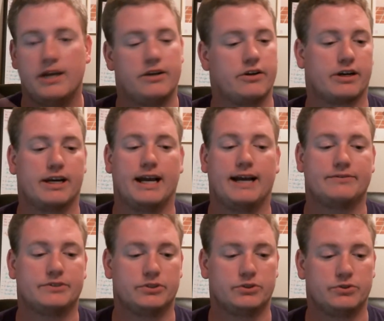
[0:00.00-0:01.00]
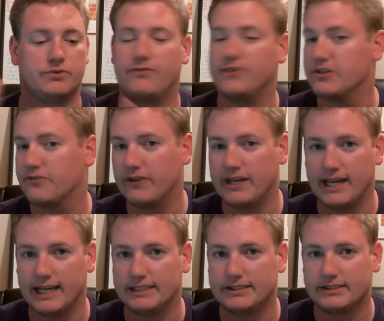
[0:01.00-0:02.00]
You're going to have to fish
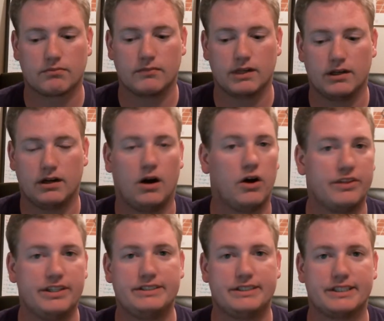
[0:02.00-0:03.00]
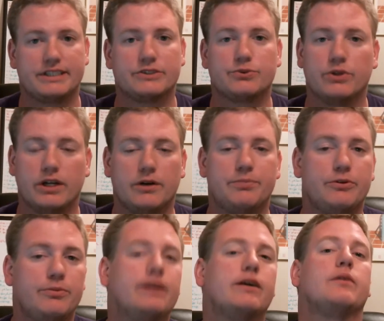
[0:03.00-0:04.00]
finesse. All these things will help
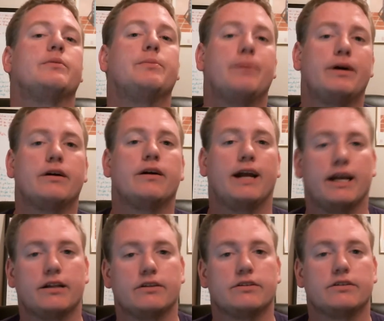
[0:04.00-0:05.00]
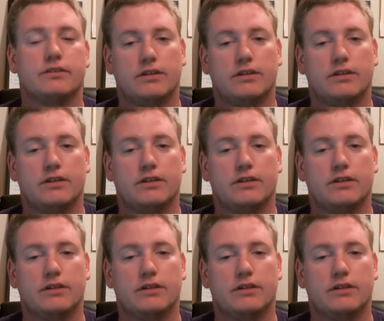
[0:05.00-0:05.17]
you become a better angler.